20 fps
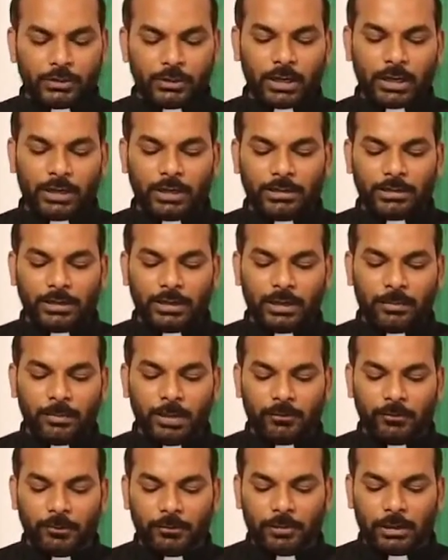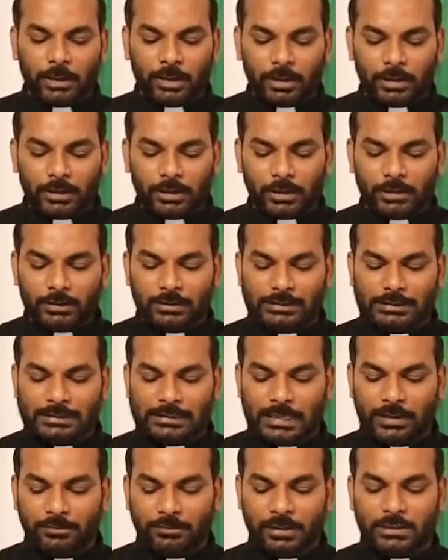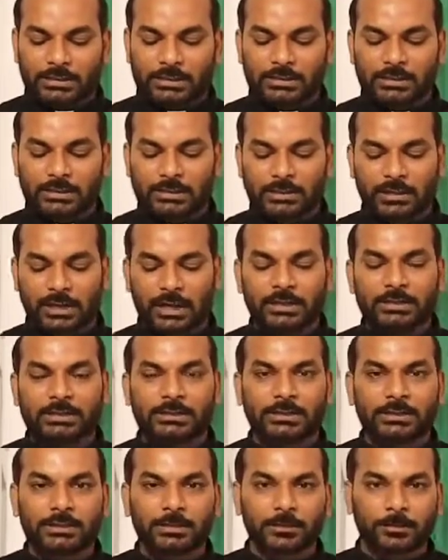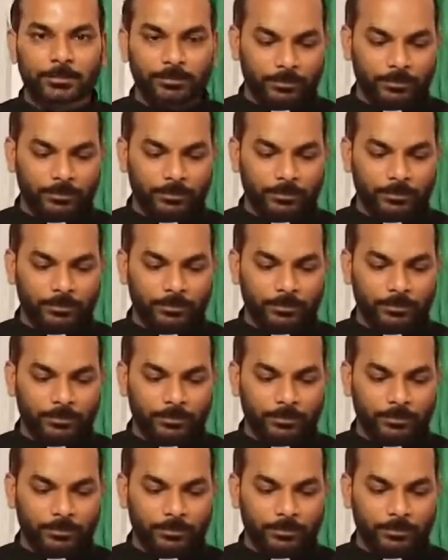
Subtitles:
to you all in the name of our Lord and Savior Jesus Christ.